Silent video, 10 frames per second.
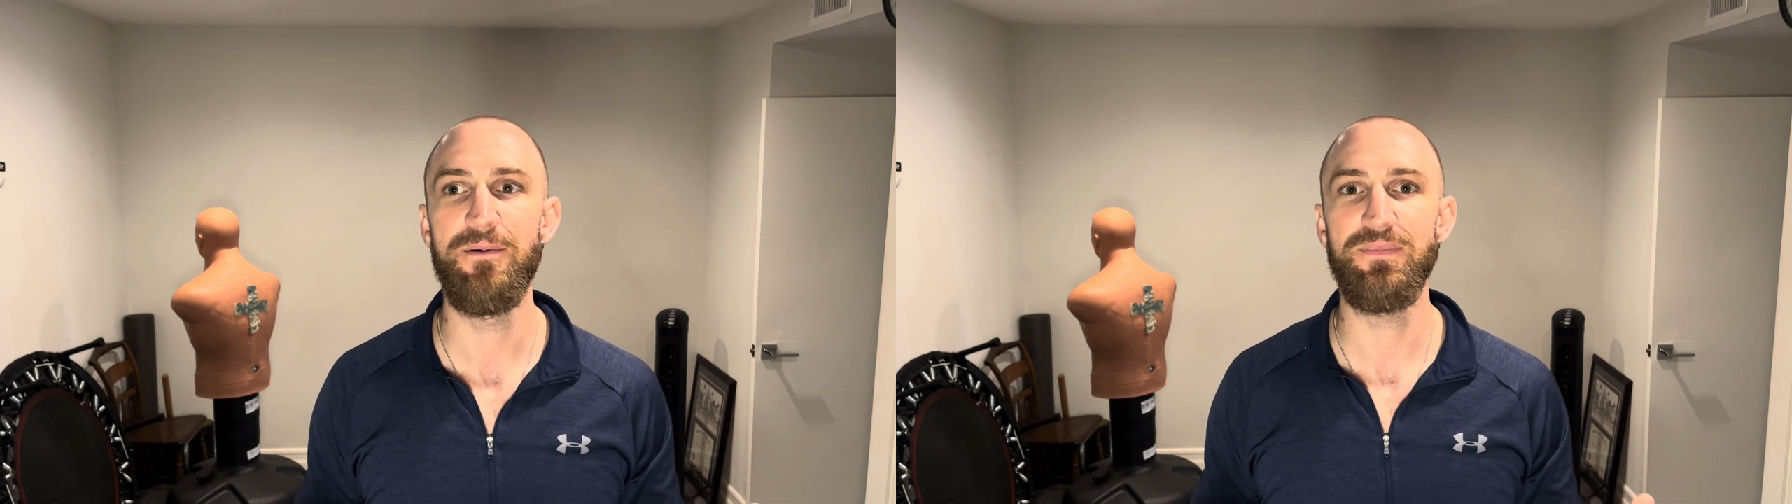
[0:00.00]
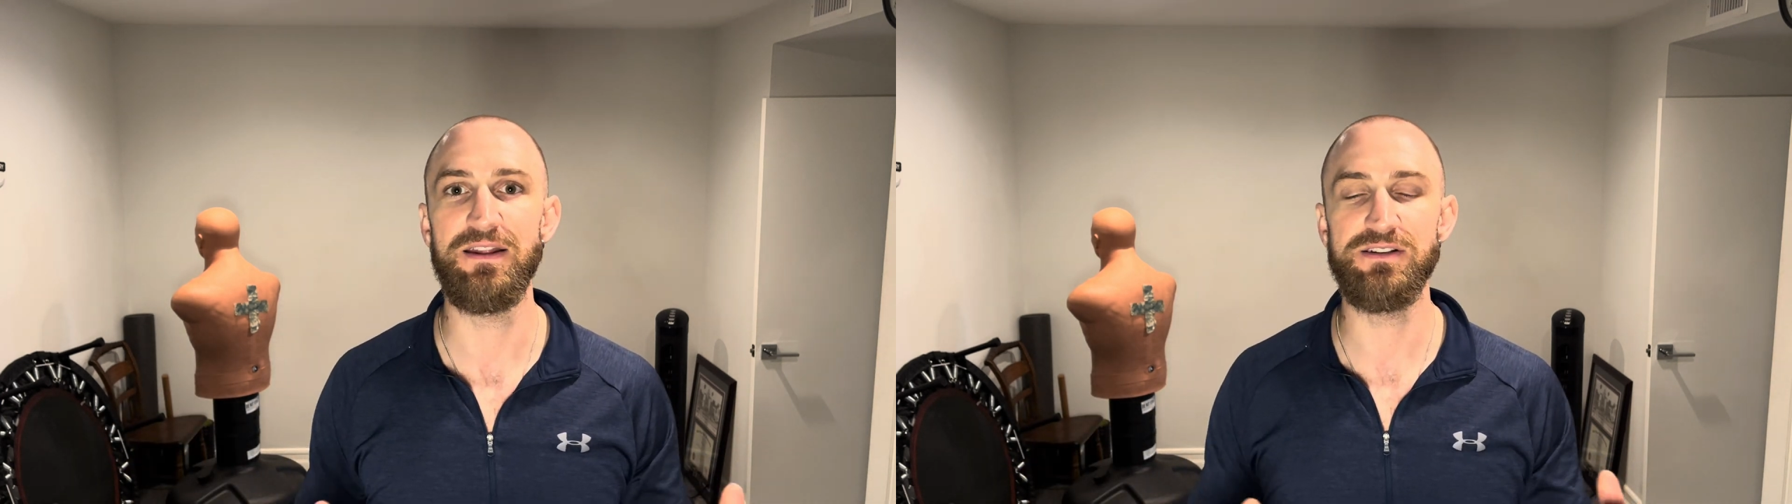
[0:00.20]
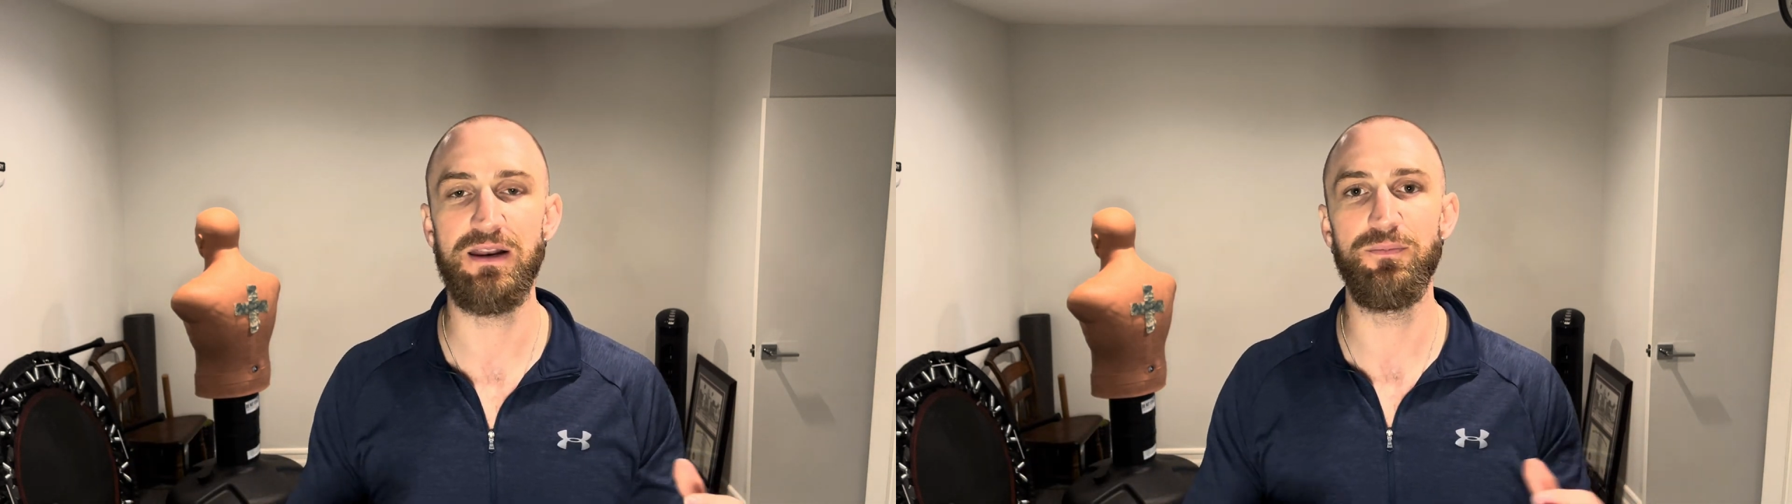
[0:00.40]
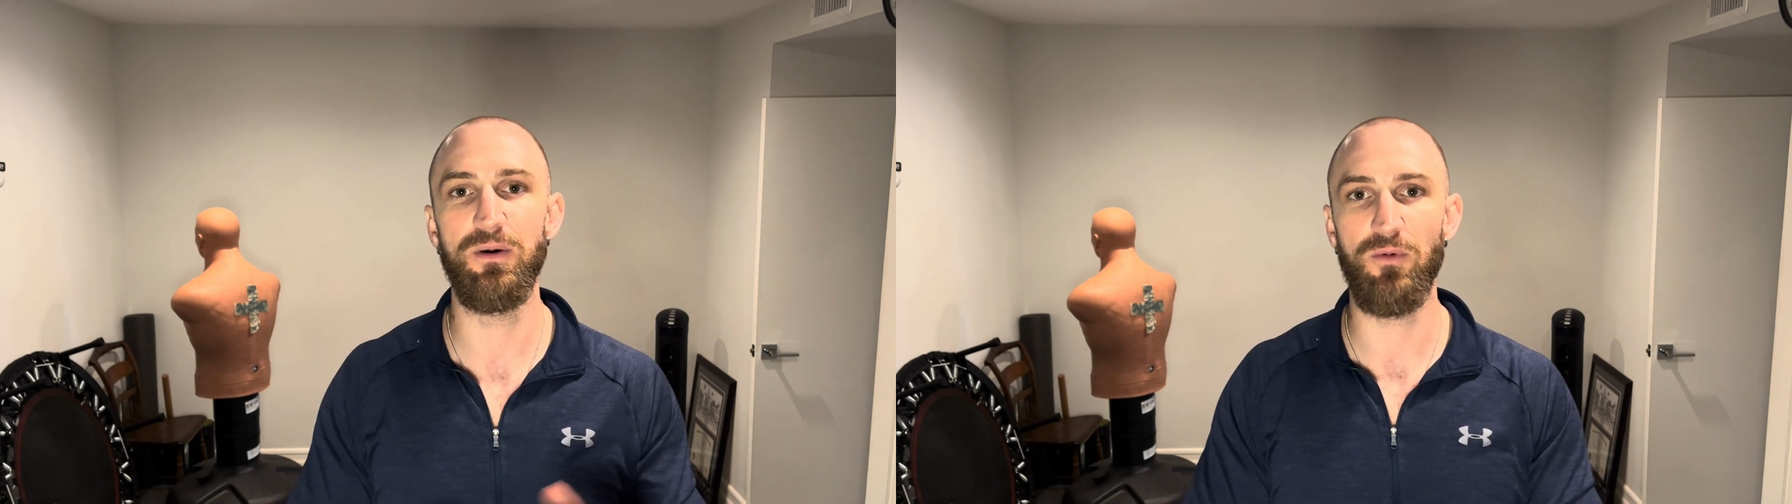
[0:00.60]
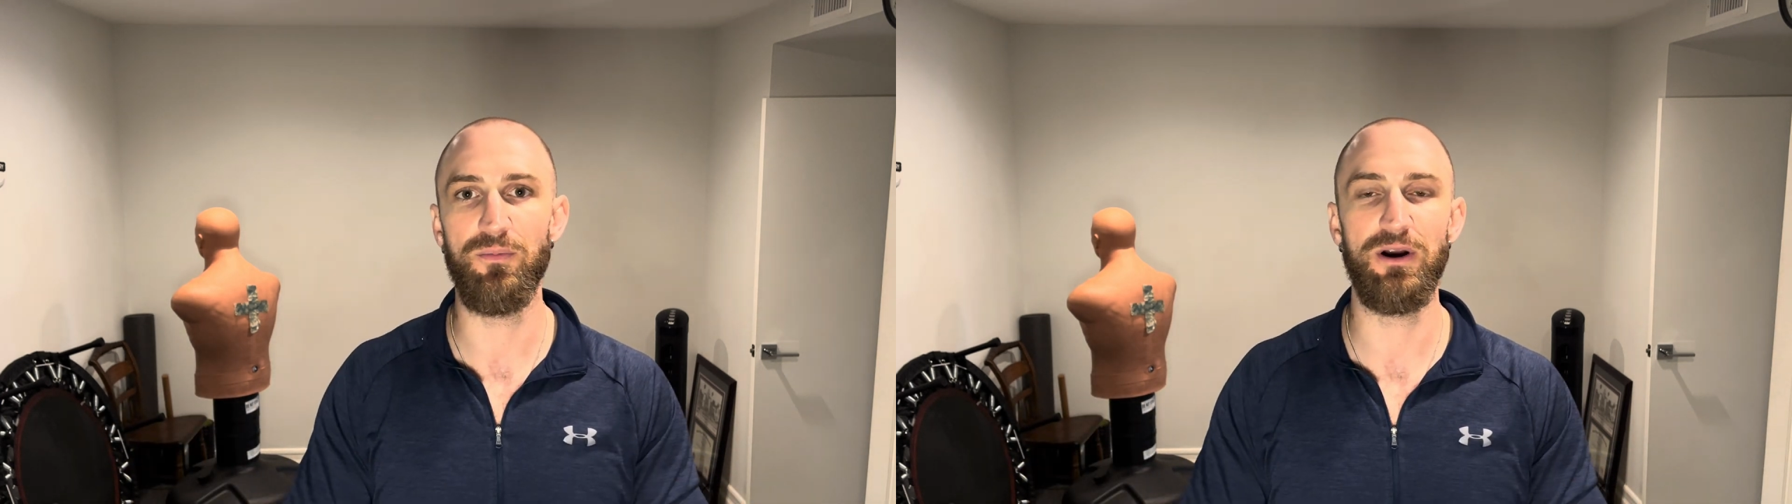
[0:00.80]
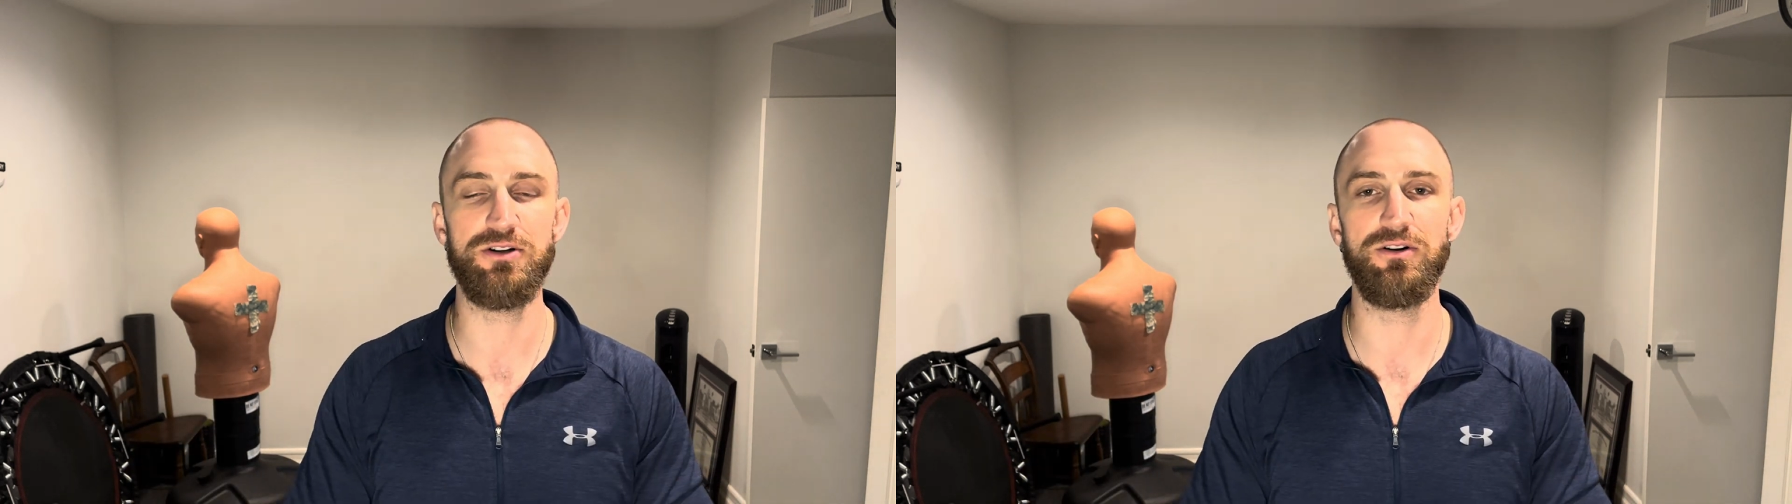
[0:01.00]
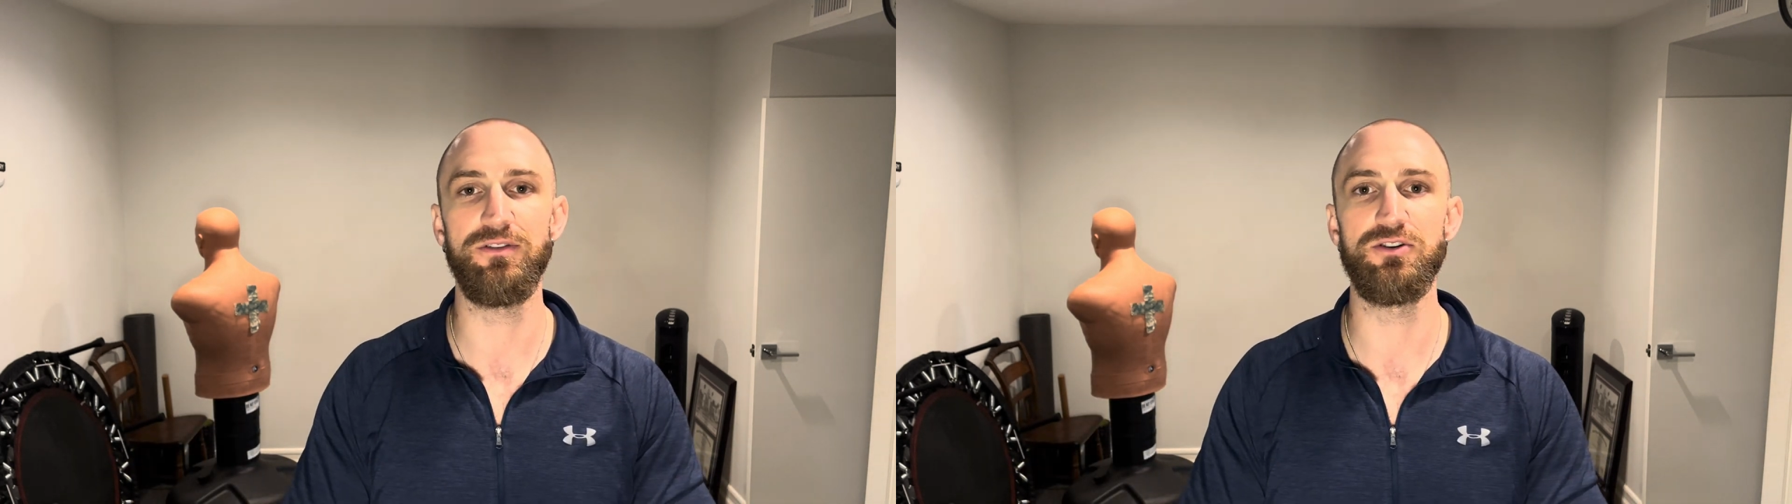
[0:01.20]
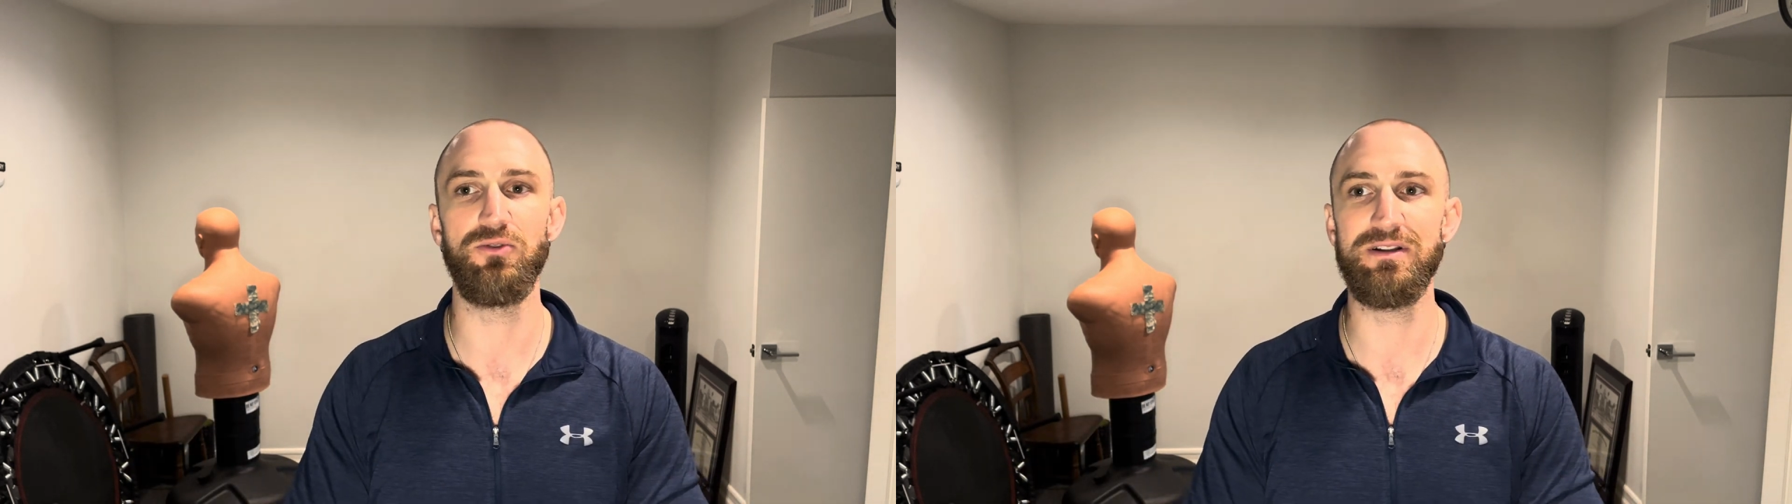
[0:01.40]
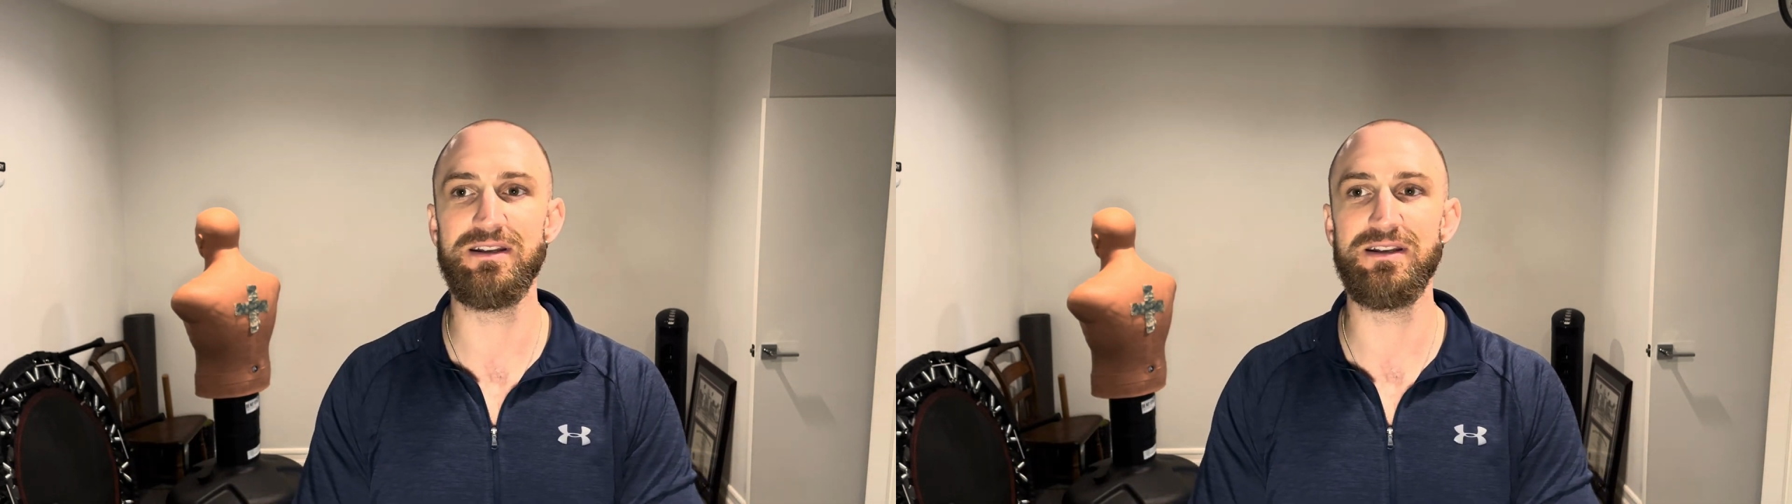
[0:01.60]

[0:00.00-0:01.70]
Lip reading: it's going to put more pressure on the joints,